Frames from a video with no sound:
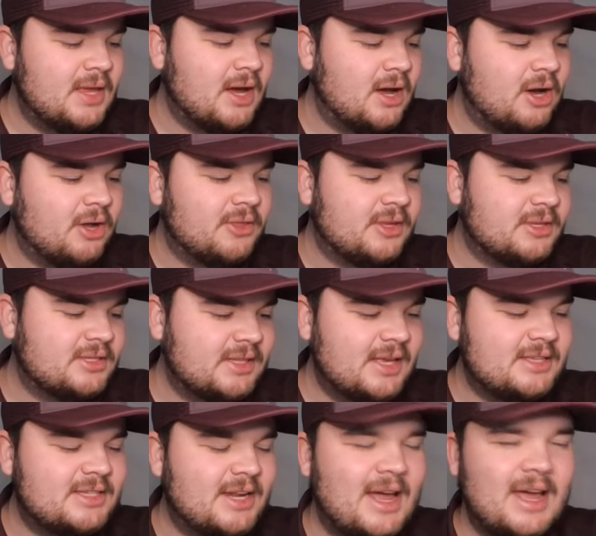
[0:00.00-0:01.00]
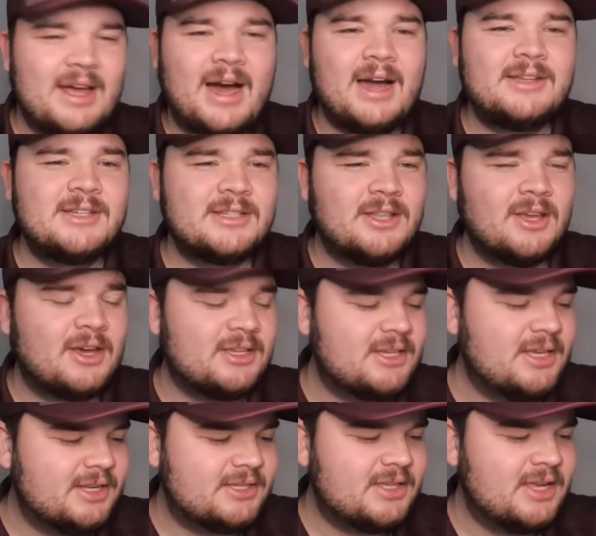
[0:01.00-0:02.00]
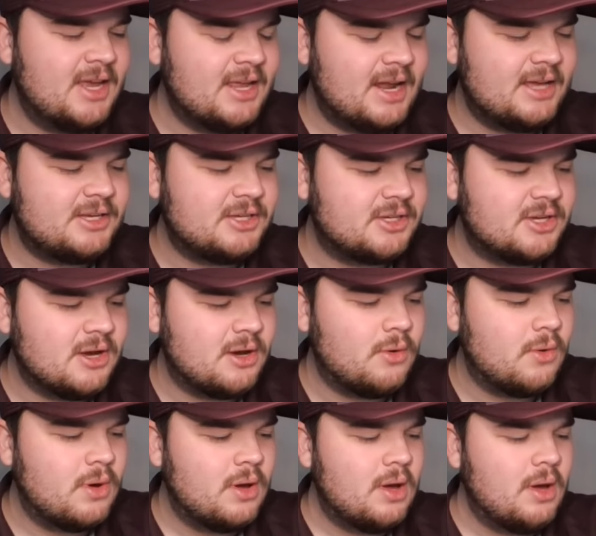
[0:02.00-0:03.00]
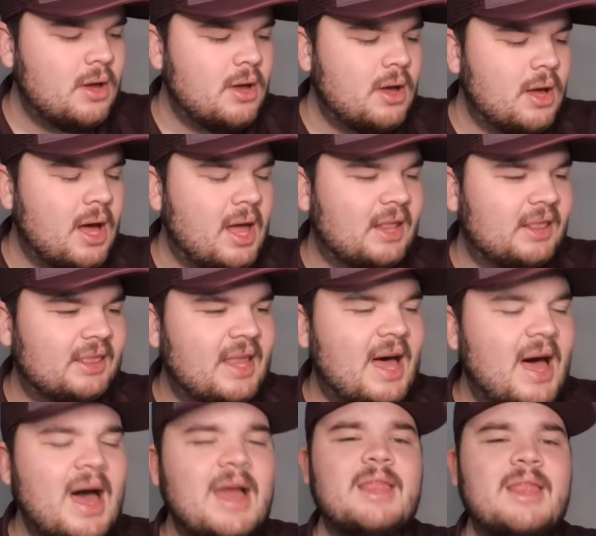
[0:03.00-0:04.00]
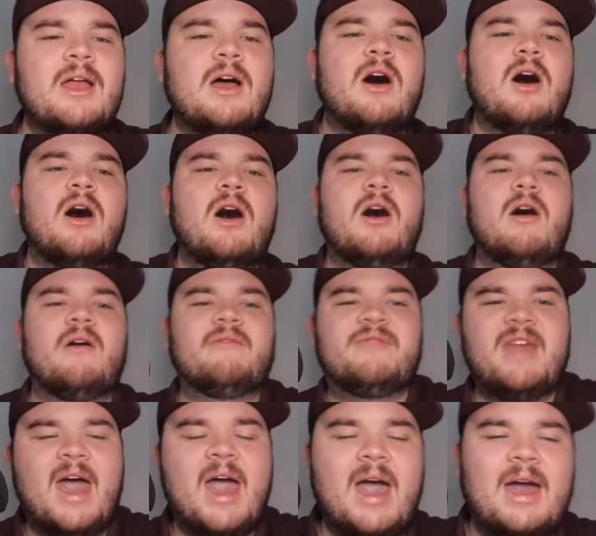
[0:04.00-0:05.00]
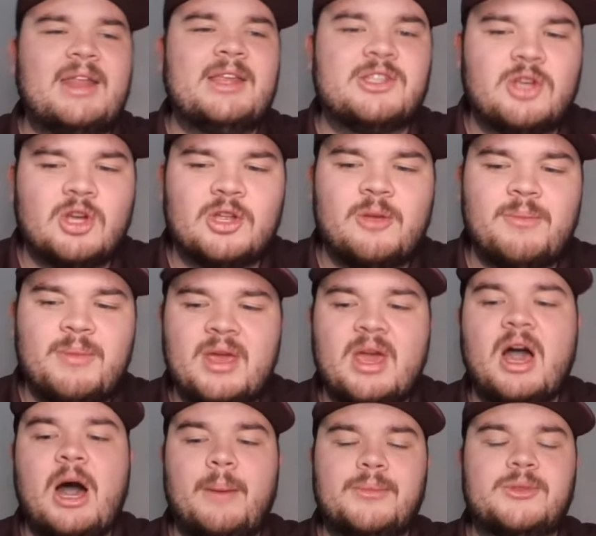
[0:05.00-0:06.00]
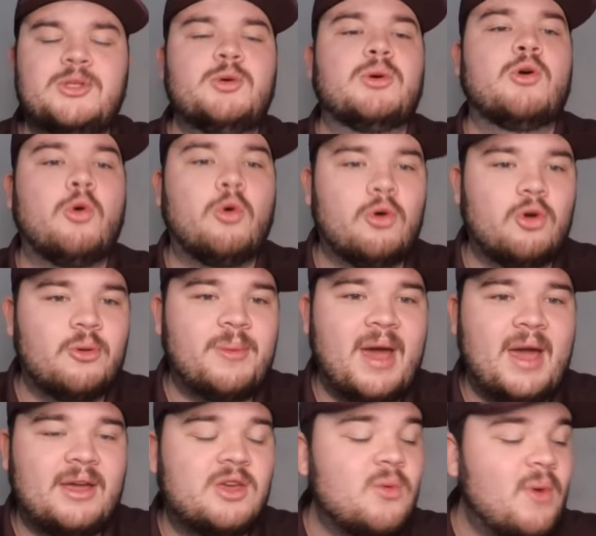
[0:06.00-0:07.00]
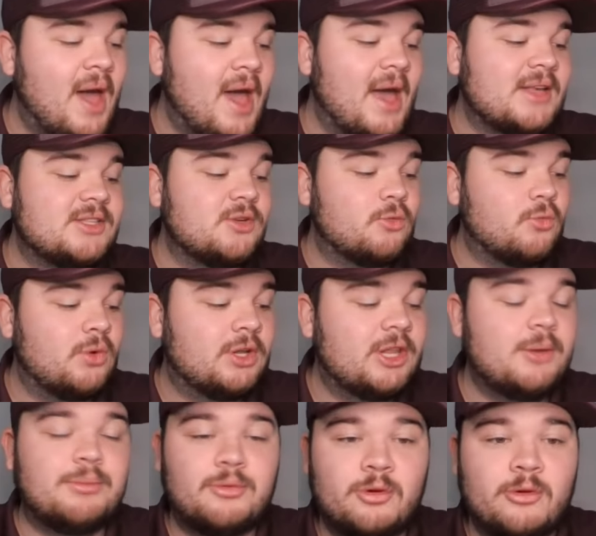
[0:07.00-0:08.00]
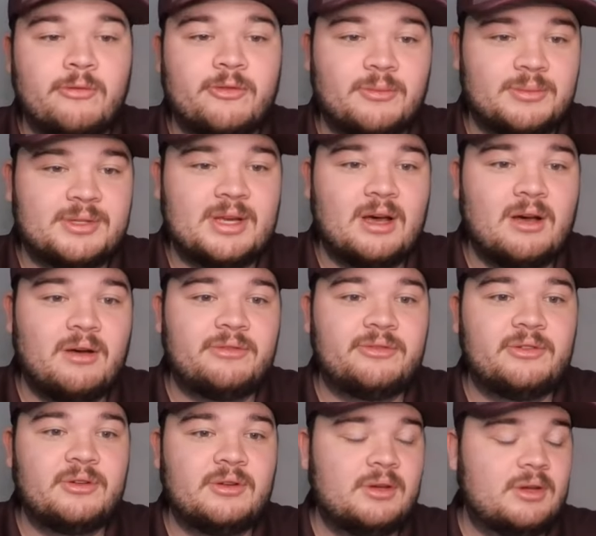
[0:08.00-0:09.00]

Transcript: on this list, and I just look at Tennessee, and I just go, a lot of that is going to be up to a quarterback who hasn't really proved himself.